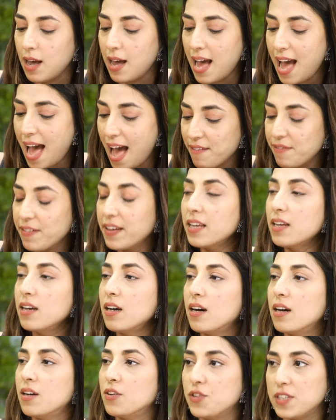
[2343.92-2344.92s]
having
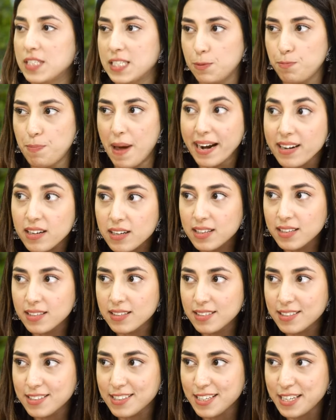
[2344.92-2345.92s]
respect in
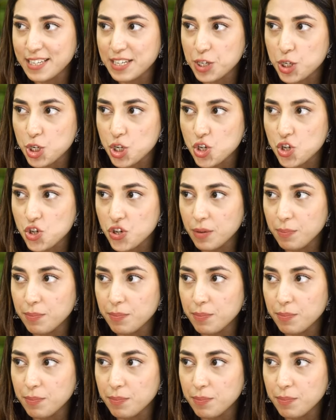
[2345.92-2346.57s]
a relationship.